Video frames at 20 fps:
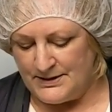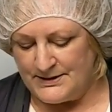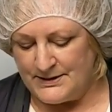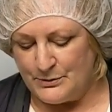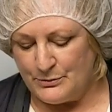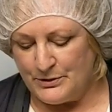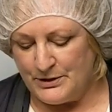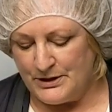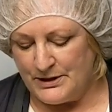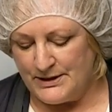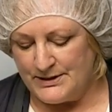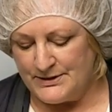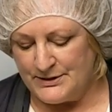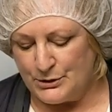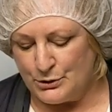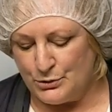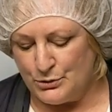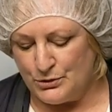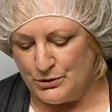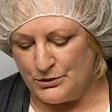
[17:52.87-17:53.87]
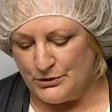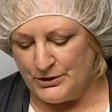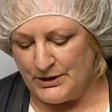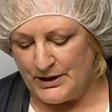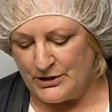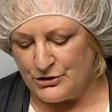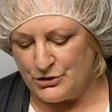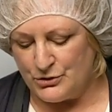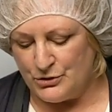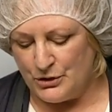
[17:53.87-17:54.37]
So when things cool,
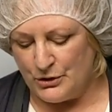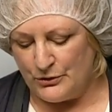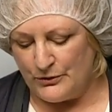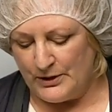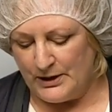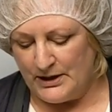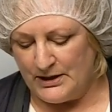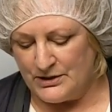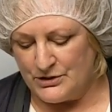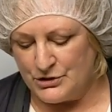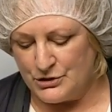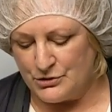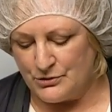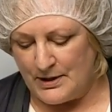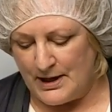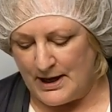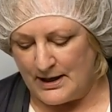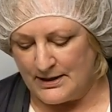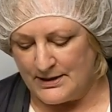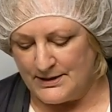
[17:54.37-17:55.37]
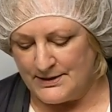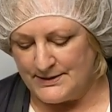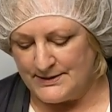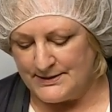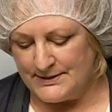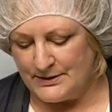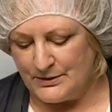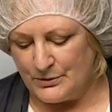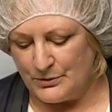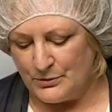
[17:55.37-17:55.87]
as you know, they contract.
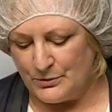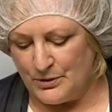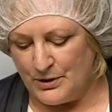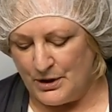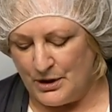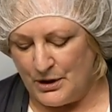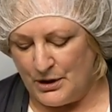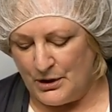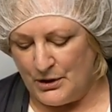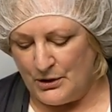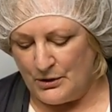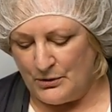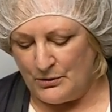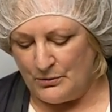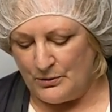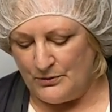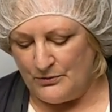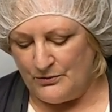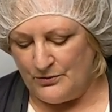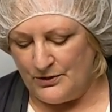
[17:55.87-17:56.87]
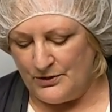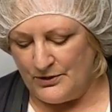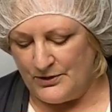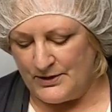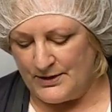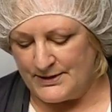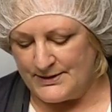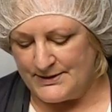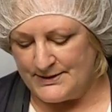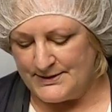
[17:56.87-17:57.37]
So we fill
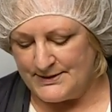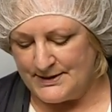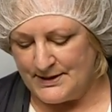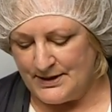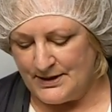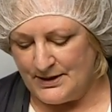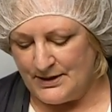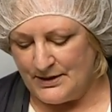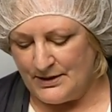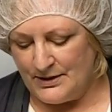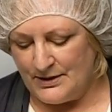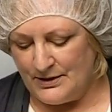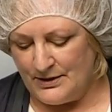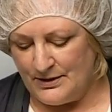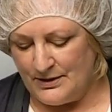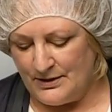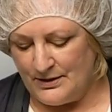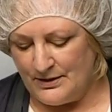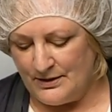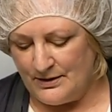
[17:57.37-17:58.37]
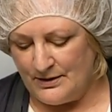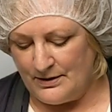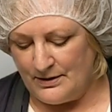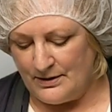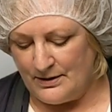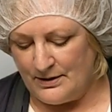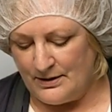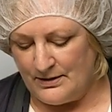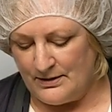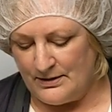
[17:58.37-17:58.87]
this
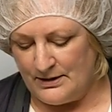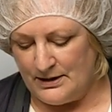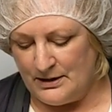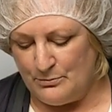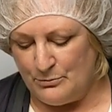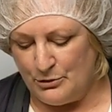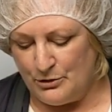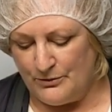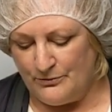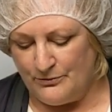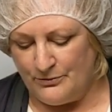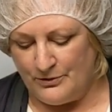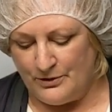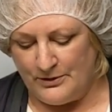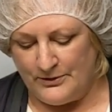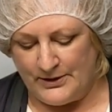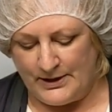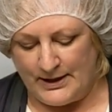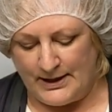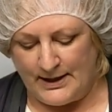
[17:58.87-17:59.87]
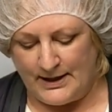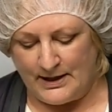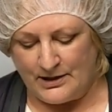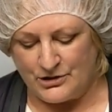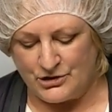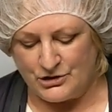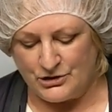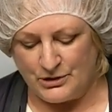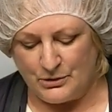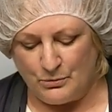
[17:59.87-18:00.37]
a little more full than I
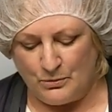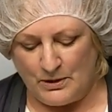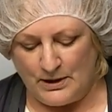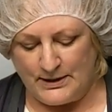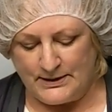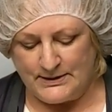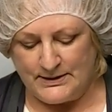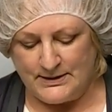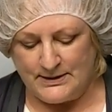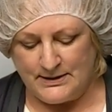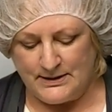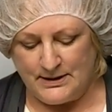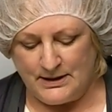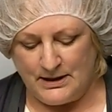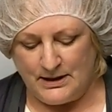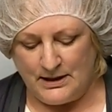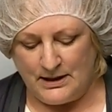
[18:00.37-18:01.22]
actually want it.